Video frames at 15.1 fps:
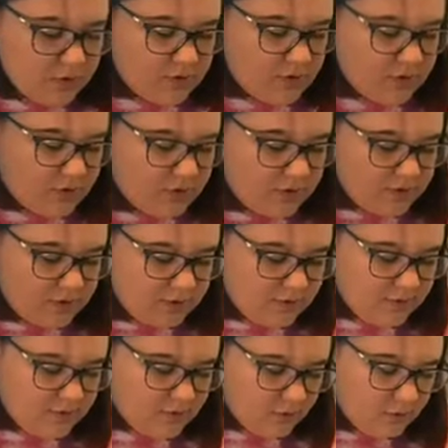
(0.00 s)
So this
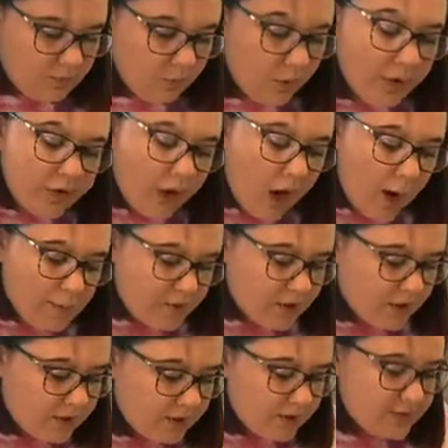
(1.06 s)
is one
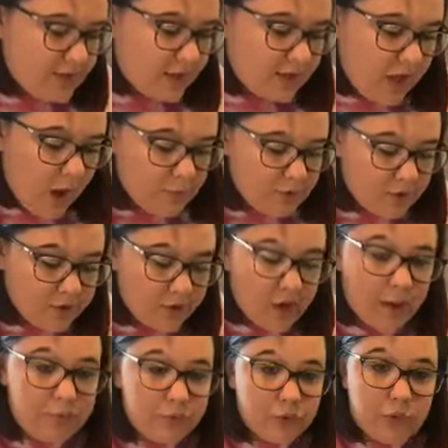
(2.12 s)
option. It's not the option that
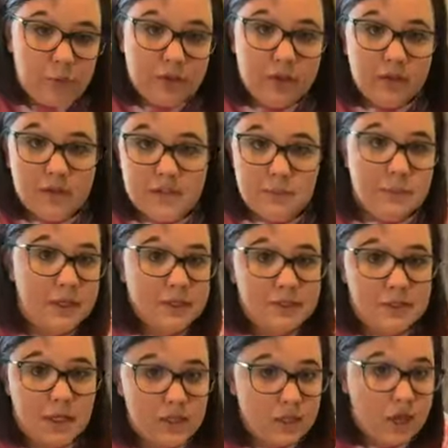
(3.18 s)
I'm doing, but it doesn't mean it's
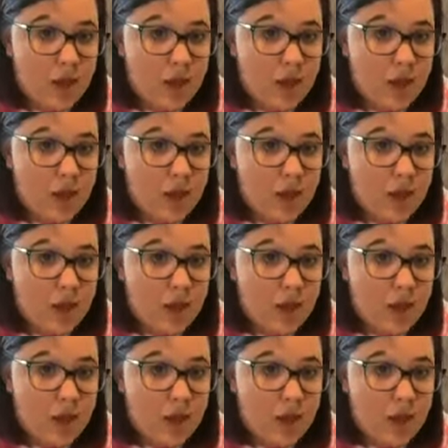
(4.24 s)
not